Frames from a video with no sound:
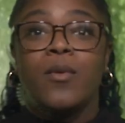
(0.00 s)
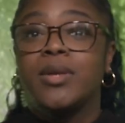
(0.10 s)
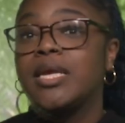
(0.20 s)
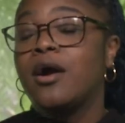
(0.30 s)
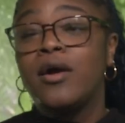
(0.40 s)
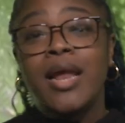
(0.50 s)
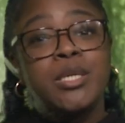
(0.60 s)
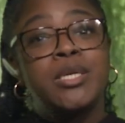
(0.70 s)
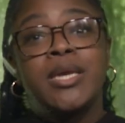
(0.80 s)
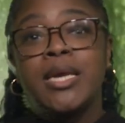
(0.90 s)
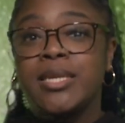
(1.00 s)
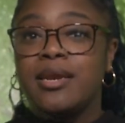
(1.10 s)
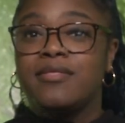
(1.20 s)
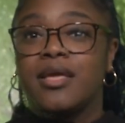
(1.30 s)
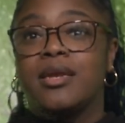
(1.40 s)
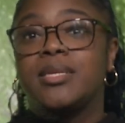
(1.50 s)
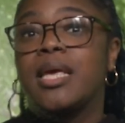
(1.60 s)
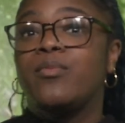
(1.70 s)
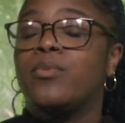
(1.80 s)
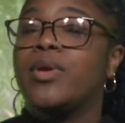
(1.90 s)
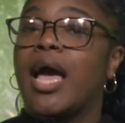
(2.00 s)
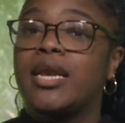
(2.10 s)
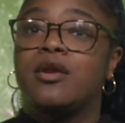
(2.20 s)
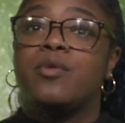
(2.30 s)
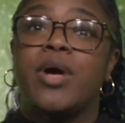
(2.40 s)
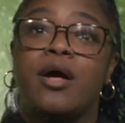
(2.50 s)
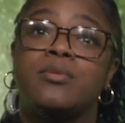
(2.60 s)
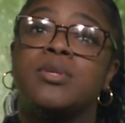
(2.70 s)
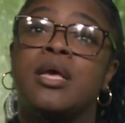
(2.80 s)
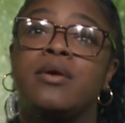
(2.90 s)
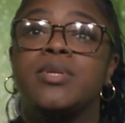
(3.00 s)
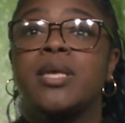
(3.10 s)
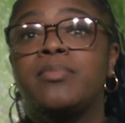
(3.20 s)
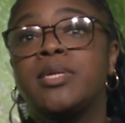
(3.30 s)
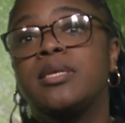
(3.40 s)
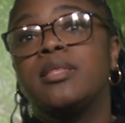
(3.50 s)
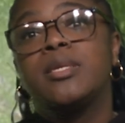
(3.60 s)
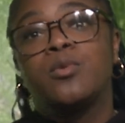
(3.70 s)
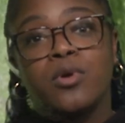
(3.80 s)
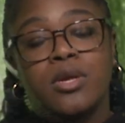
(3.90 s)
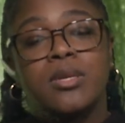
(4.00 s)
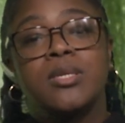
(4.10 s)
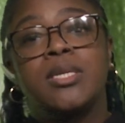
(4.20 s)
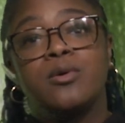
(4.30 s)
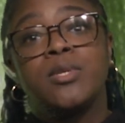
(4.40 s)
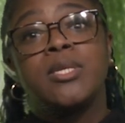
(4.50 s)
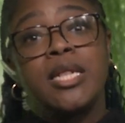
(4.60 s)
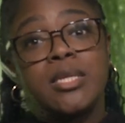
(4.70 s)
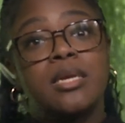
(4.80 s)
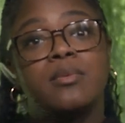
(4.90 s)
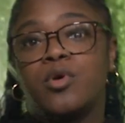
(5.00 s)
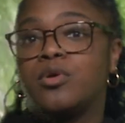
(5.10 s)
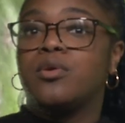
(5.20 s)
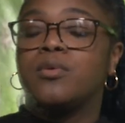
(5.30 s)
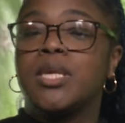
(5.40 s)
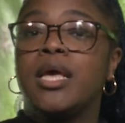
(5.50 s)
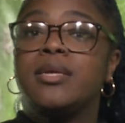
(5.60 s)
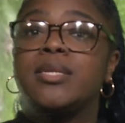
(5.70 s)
Whilst they can't actually taste anything in the same way we can in our mouths, receptors in these organs are still sensing molecules,